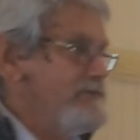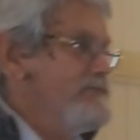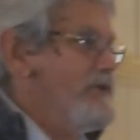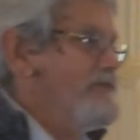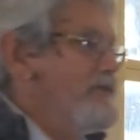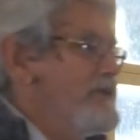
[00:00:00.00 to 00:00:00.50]

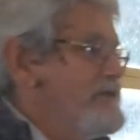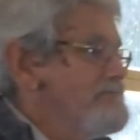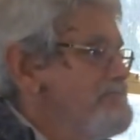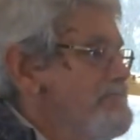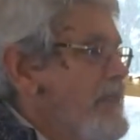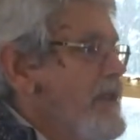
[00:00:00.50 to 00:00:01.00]
roughly,
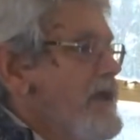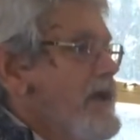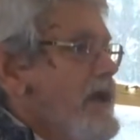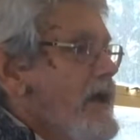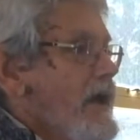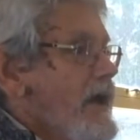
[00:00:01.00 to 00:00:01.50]

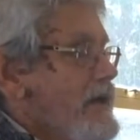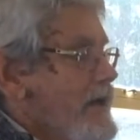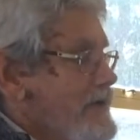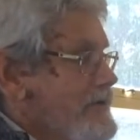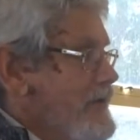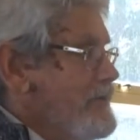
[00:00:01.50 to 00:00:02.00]

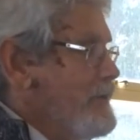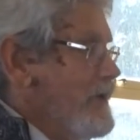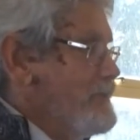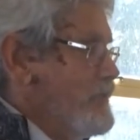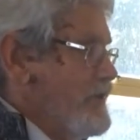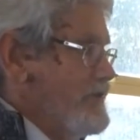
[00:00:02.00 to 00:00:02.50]
as their
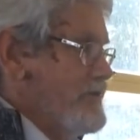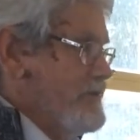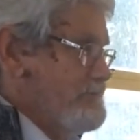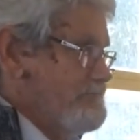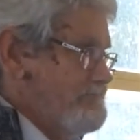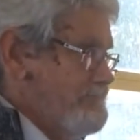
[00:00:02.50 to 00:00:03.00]
blood pressure.
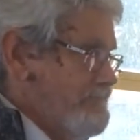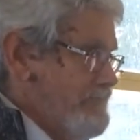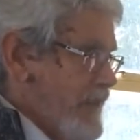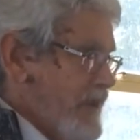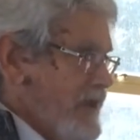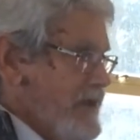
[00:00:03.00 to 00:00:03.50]

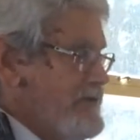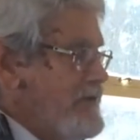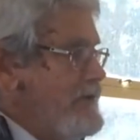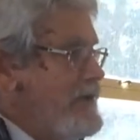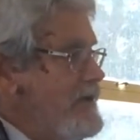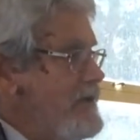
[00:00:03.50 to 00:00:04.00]

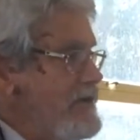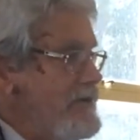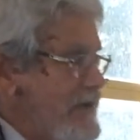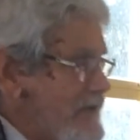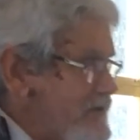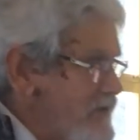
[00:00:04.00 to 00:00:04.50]
So
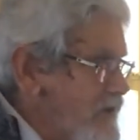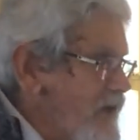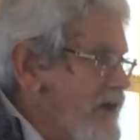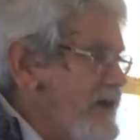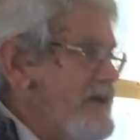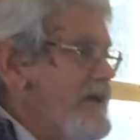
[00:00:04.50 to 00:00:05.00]
that's not
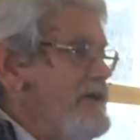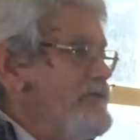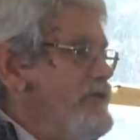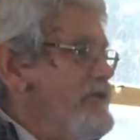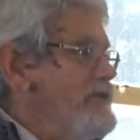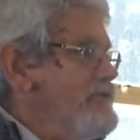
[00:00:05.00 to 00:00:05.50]
high
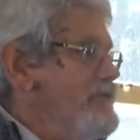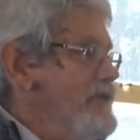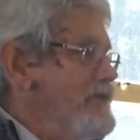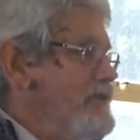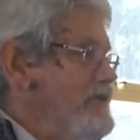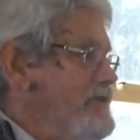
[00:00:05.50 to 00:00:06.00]
enough for
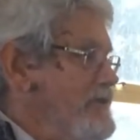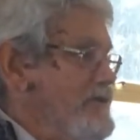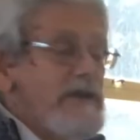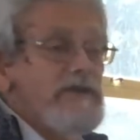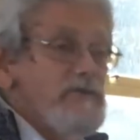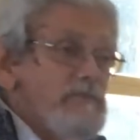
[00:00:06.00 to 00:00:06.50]
the doctor to
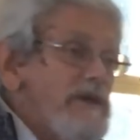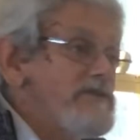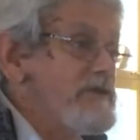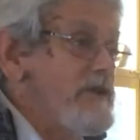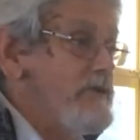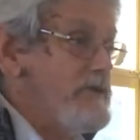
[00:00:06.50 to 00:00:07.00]
say you
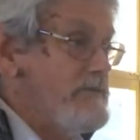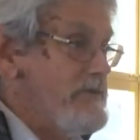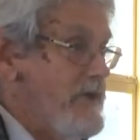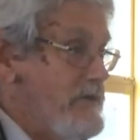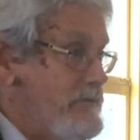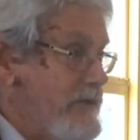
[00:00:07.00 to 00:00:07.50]
must go
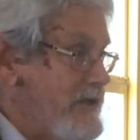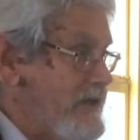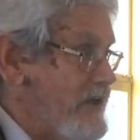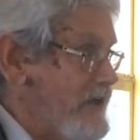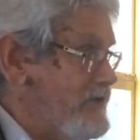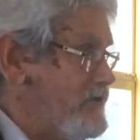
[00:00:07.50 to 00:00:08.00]
on
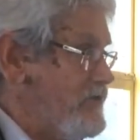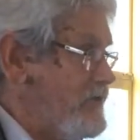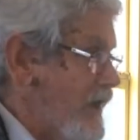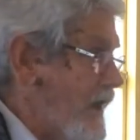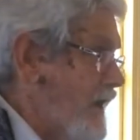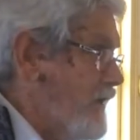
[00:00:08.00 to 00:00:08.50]
medication
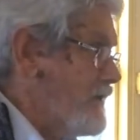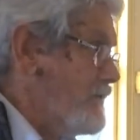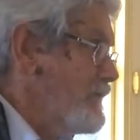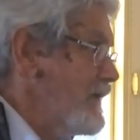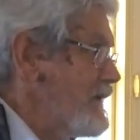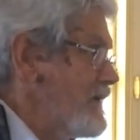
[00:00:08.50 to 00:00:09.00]
now
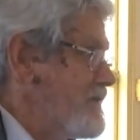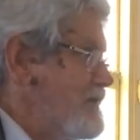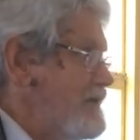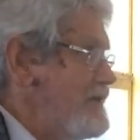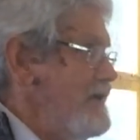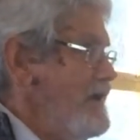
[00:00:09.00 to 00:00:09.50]

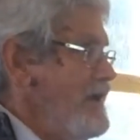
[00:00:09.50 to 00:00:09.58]
immediately,